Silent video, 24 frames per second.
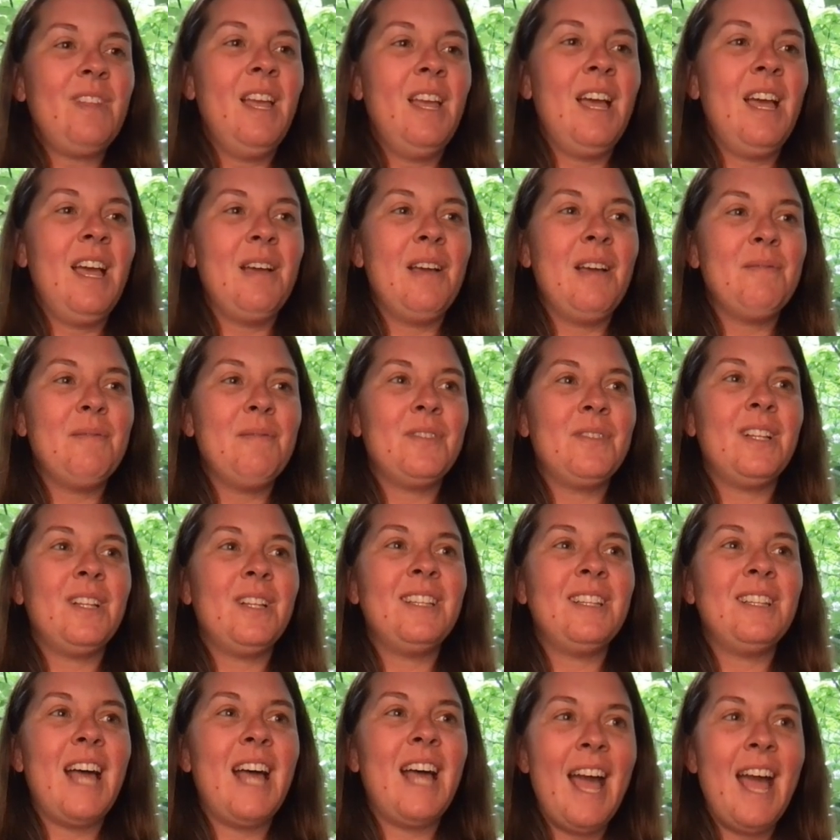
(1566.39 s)
Um, the
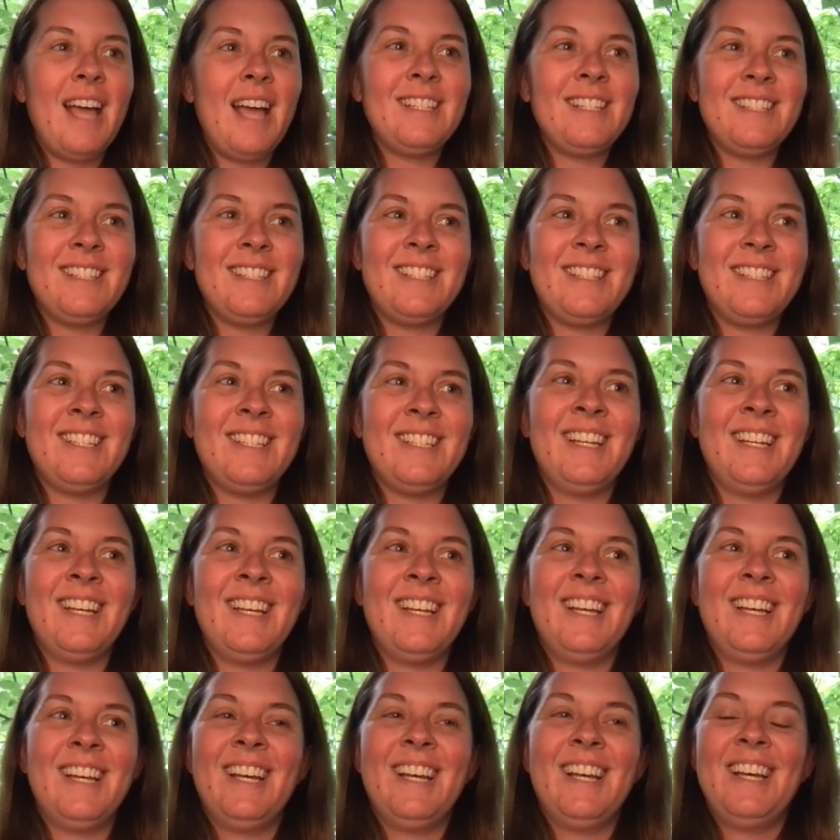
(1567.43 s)
last
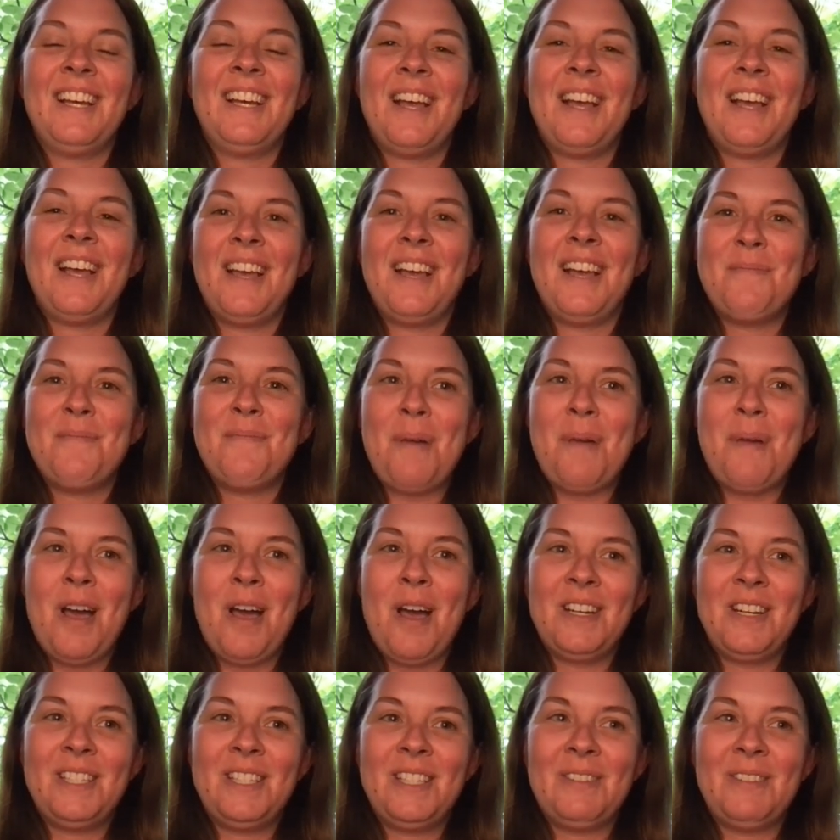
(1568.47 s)
uh,
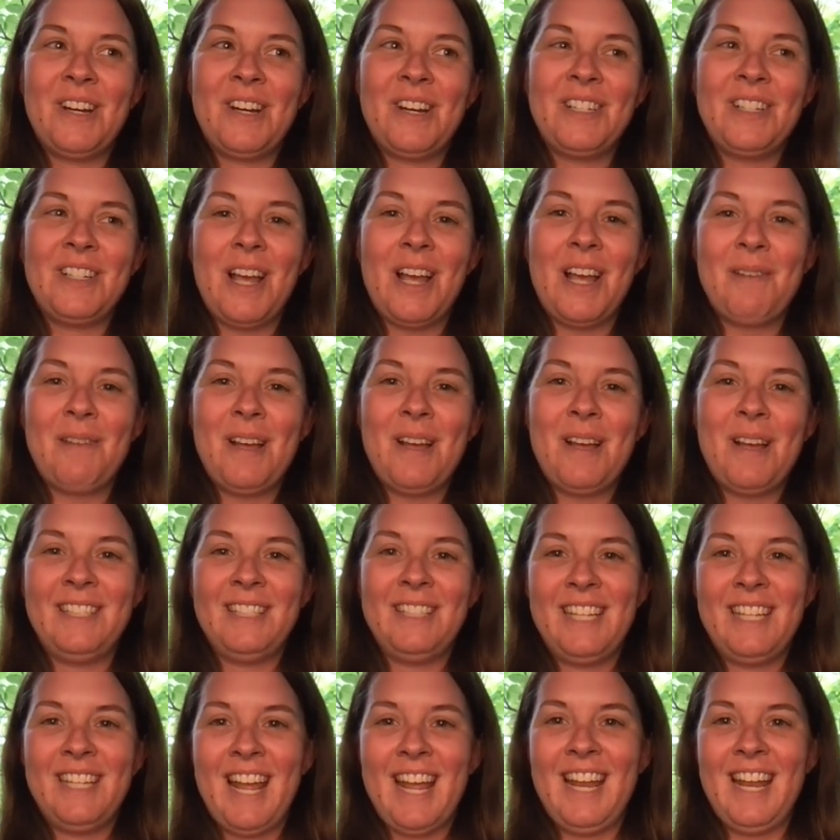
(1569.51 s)
botanist we're going to talk about
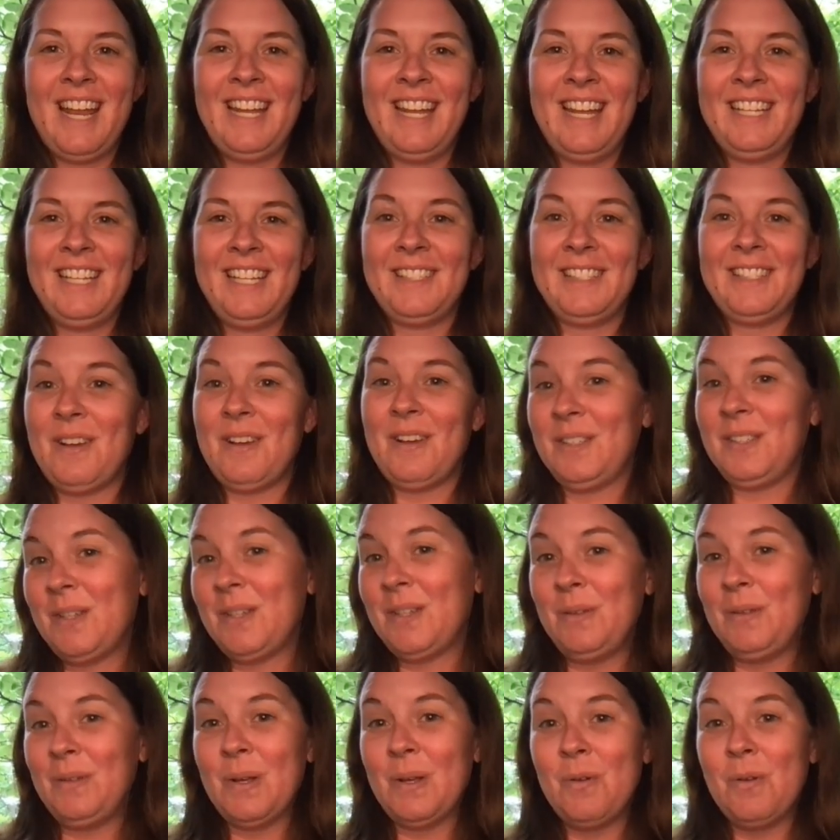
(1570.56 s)
today is
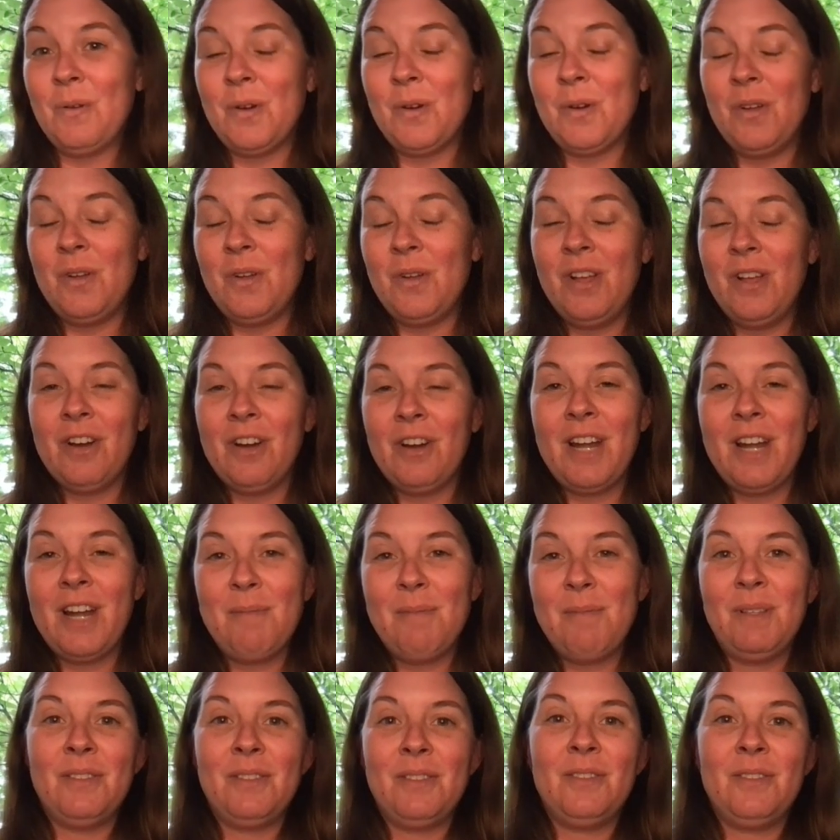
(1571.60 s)
also local. Her
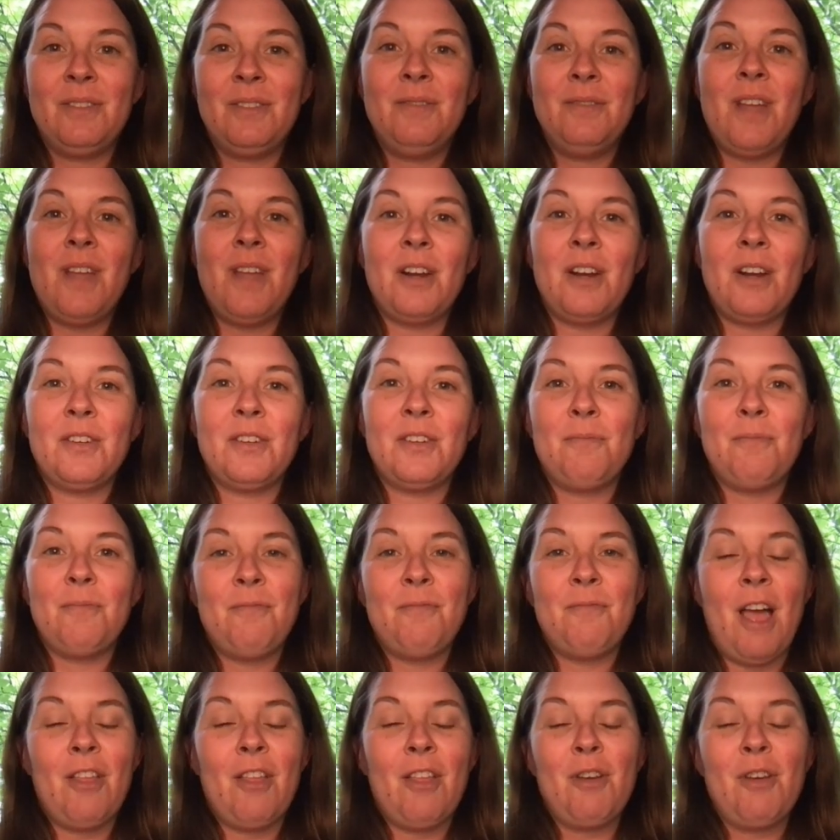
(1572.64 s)
name is Dr.
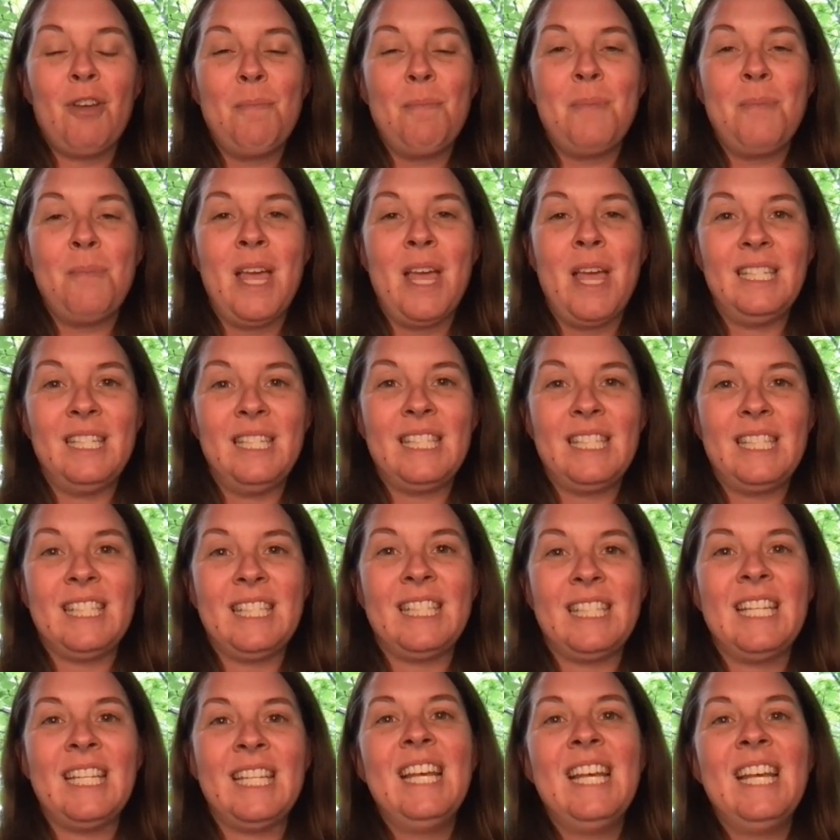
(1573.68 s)
Valerie
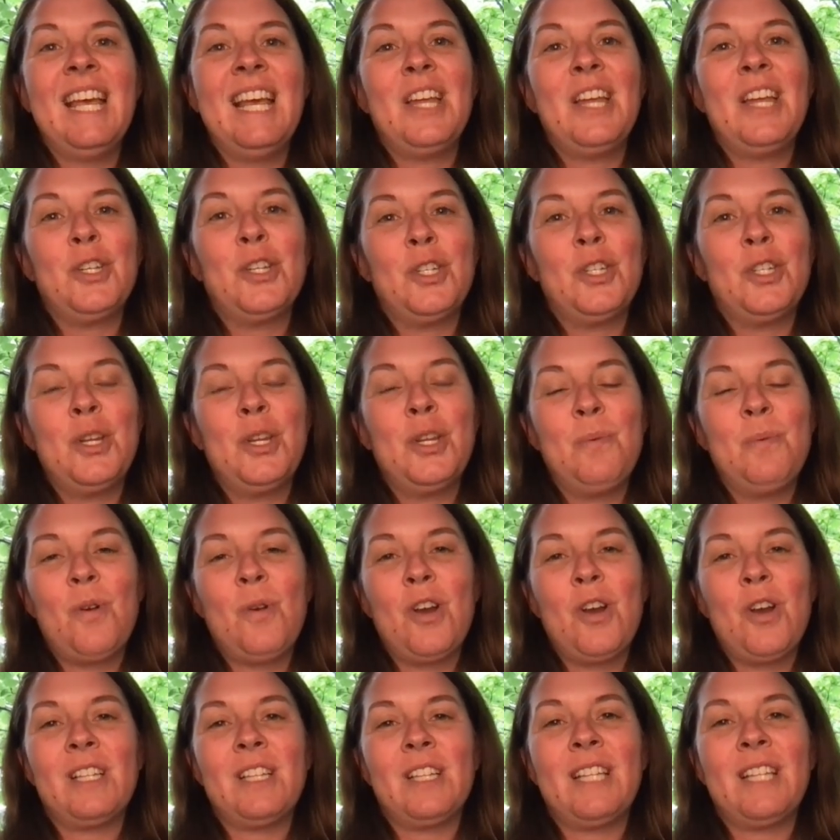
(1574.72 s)
Pence, and she
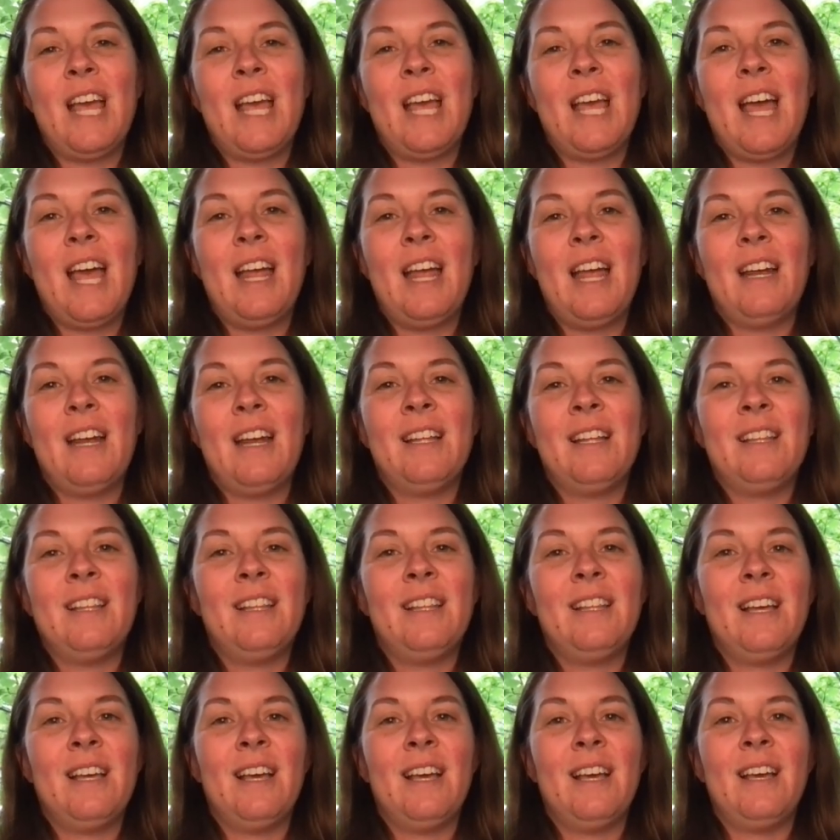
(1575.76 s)
works at
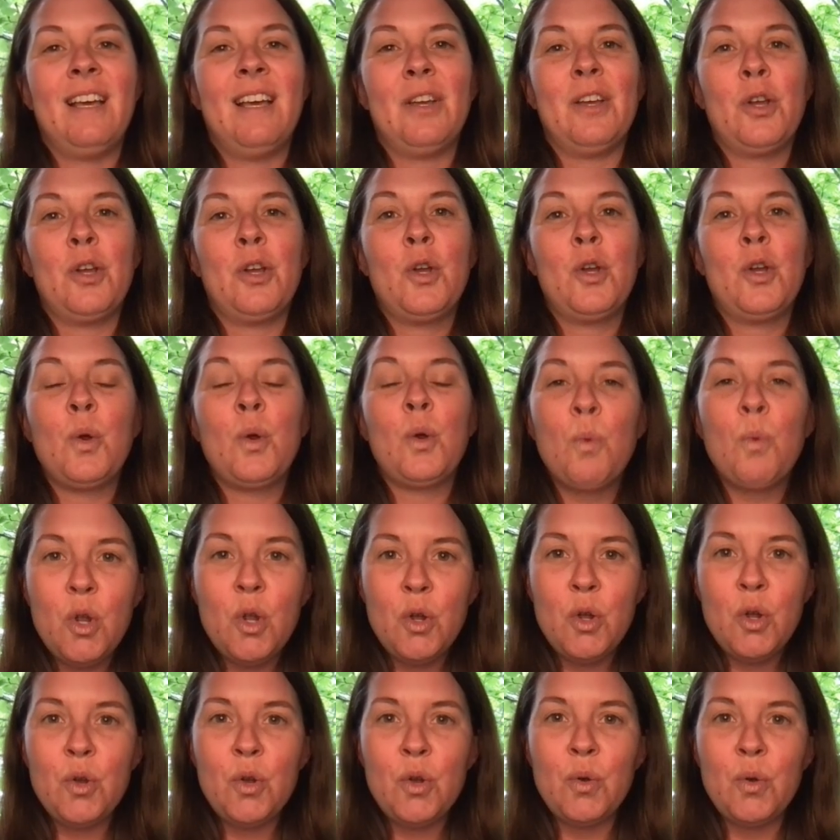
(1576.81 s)
the
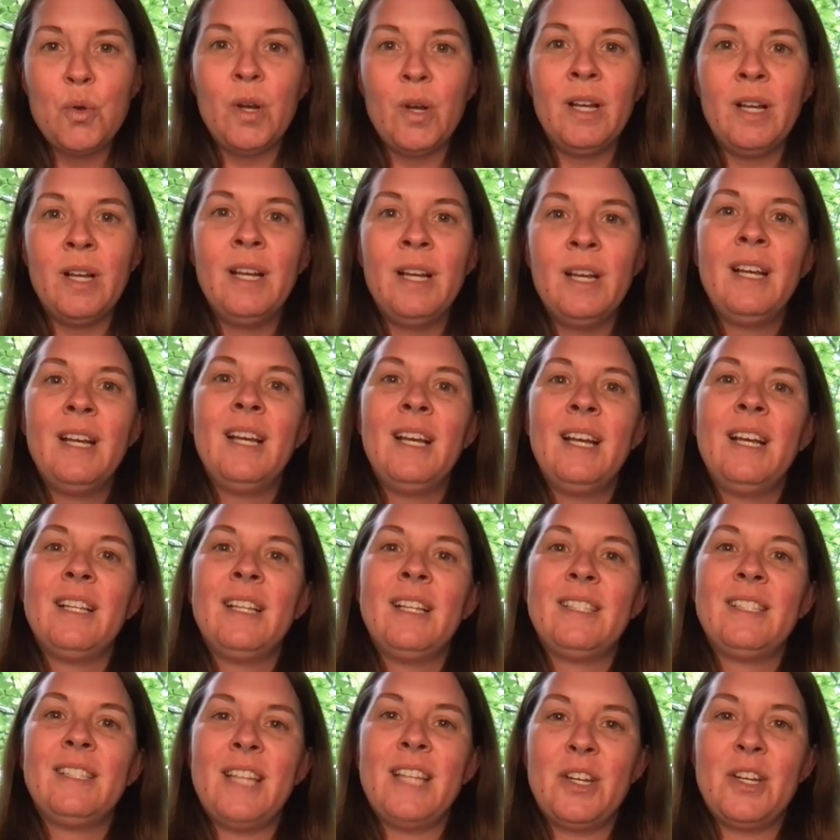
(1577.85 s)
CREW
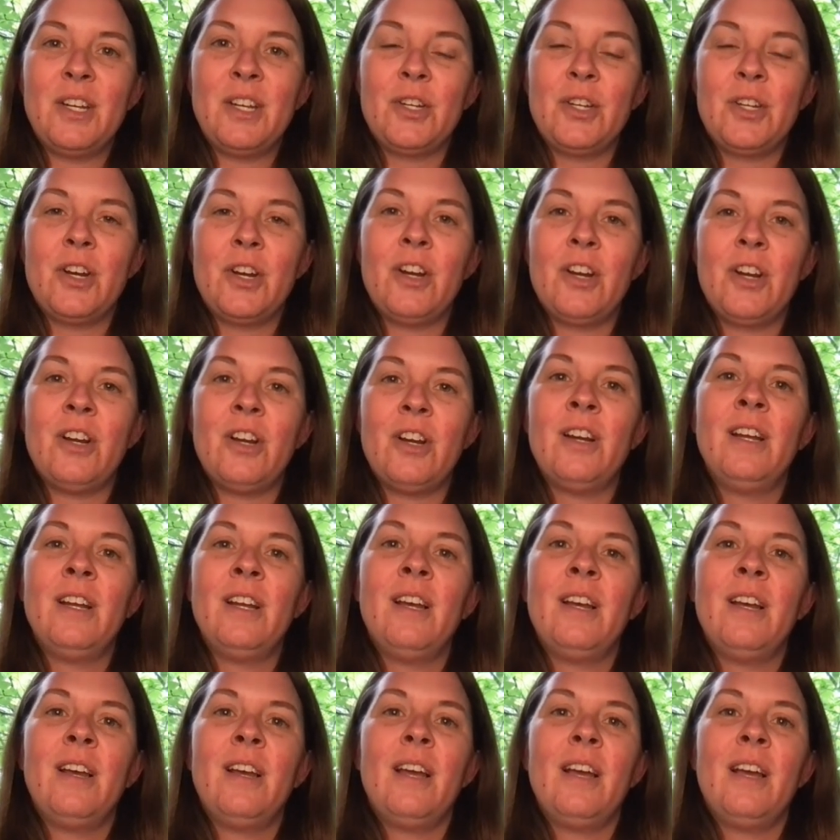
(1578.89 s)
Center
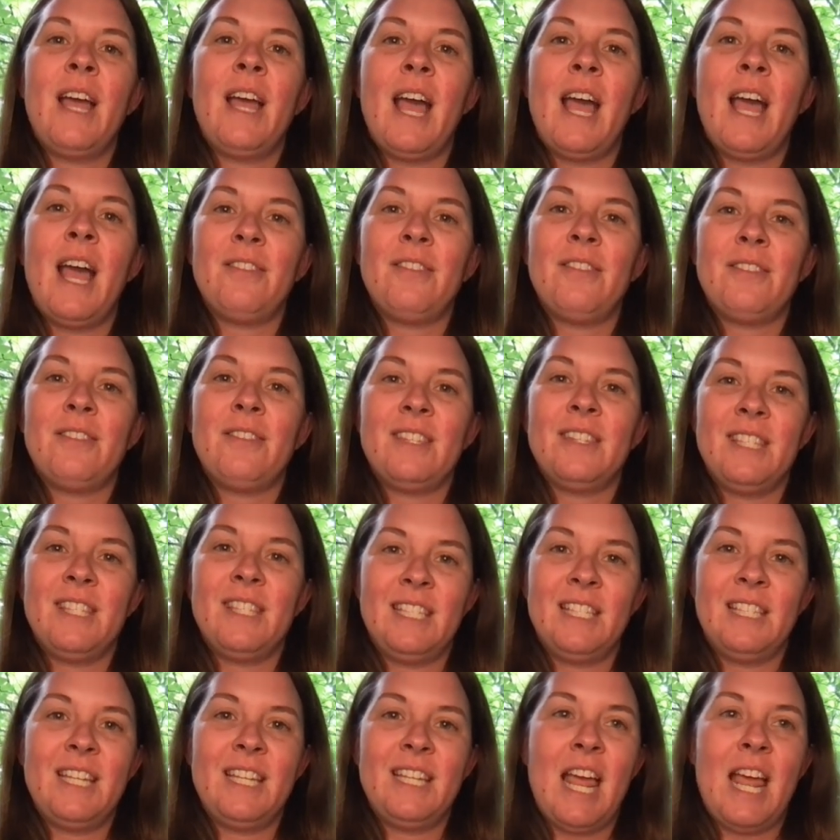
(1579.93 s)
at the
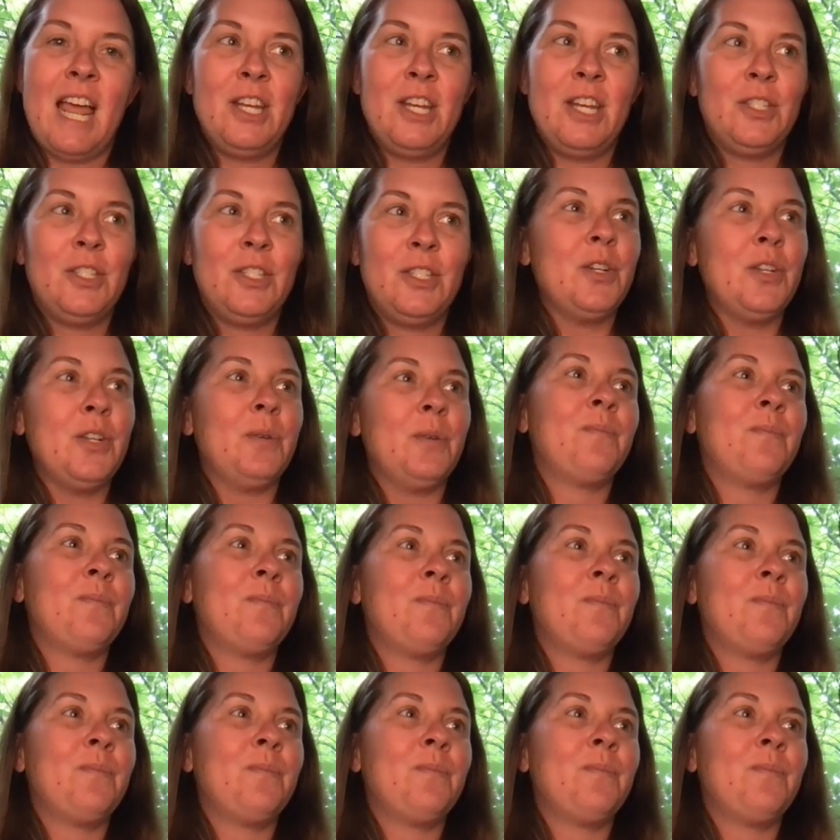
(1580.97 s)
Cincinnati Zoo.